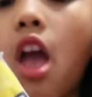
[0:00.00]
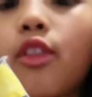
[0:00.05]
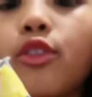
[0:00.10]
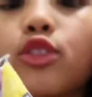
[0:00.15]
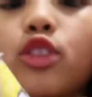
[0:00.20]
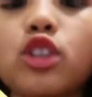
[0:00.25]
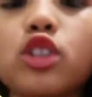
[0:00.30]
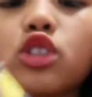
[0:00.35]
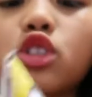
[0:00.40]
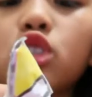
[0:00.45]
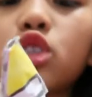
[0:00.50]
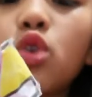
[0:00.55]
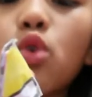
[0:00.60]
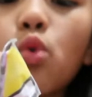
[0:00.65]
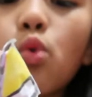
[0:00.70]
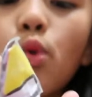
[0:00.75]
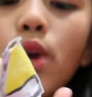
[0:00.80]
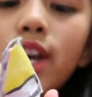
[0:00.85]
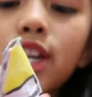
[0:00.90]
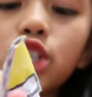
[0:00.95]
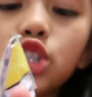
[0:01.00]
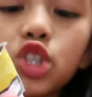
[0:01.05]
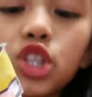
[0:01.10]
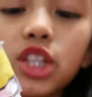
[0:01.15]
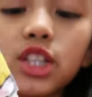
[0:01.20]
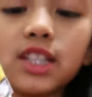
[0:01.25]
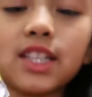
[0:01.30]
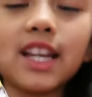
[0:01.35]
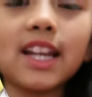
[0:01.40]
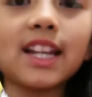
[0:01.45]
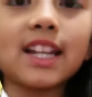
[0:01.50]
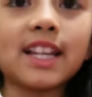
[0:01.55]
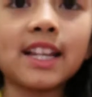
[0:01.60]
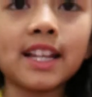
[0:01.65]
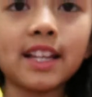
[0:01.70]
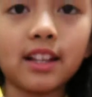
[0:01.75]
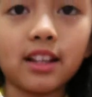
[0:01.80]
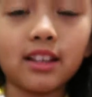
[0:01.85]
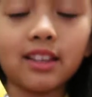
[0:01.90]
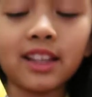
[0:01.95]
There's squishies in here.
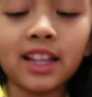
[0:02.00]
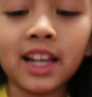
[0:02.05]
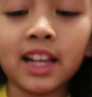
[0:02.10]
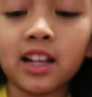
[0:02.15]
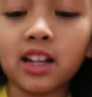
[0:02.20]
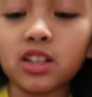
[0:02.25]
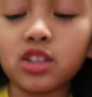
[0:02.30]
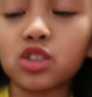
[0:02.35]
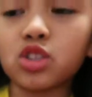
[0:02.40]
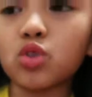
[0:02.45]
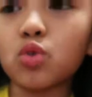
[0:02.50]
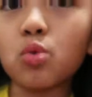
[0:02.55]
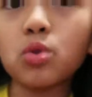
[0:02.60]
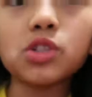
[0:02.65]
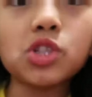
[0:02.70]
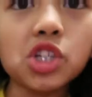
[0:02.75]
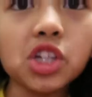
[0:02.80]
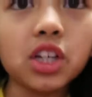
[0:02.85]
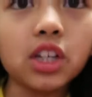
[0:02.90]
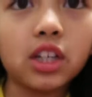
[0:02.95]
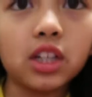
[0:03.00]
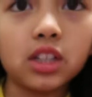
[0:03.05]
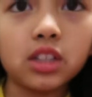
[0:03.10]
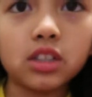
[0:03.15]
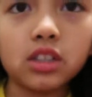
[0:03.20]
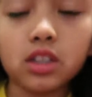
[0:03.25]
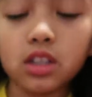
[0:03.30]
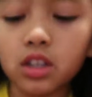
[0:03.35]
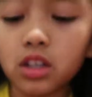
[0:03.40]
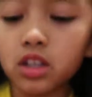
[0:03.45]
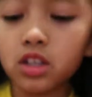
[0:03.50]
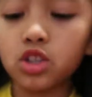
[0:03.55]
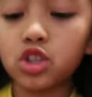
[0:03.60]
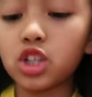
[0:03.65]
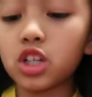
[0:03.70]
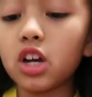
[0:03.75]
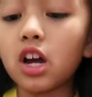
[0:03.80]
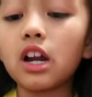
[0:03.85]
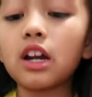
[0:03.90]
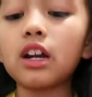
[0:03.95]
Like, squishies.
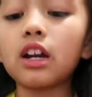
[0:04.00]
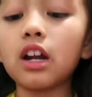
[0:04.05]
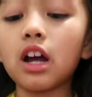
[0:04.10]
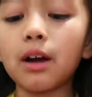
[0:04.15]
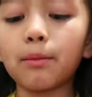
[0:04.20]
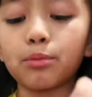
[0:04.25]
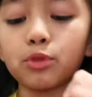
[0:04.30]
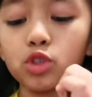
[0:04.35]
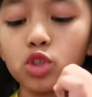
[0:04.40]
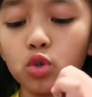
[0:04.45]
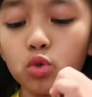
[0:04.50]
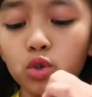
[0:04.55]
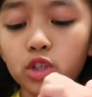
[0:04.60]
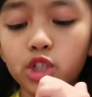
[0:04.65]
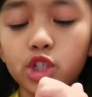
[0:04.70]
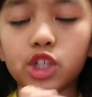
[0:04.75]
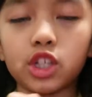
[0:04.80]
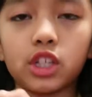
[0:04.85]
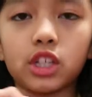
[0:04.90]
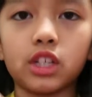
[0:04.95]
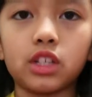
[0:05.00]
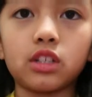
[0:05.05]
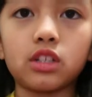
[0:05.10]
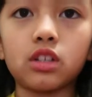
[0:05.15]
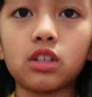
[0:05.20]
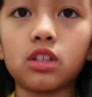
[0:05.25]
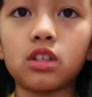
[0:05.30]
She cut it up, squishies.